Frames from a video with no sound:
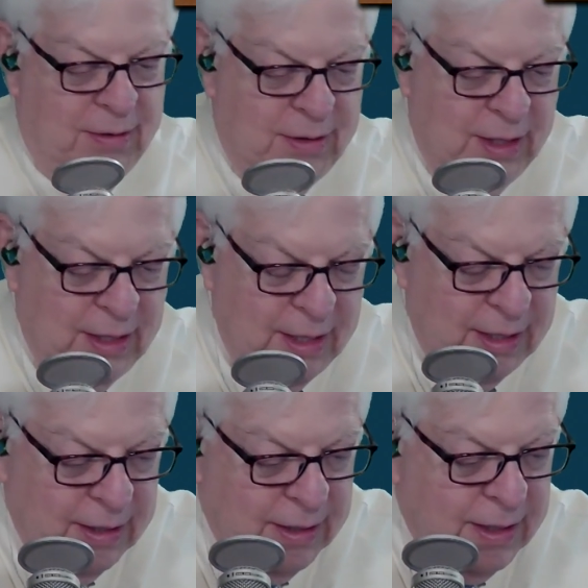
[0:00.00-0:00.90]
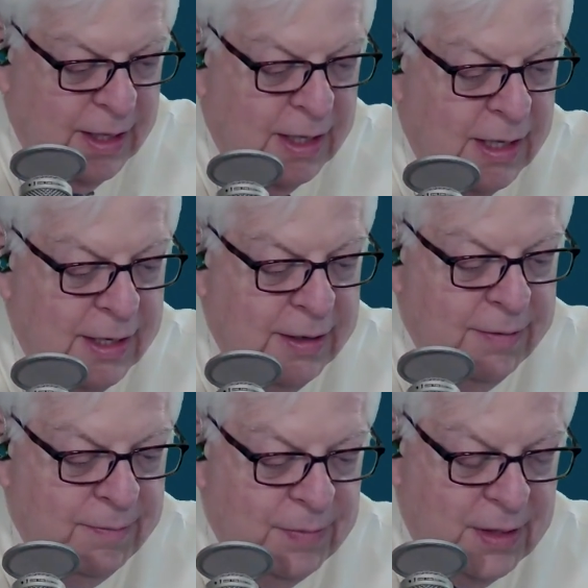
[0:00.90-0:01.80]
taking on.
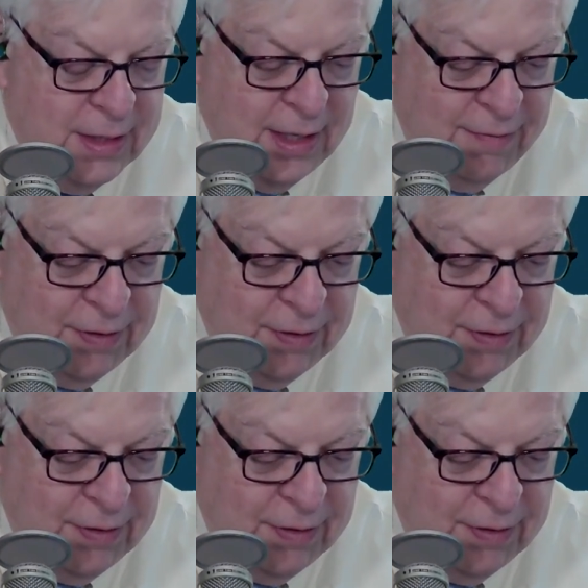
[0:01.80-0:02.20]
David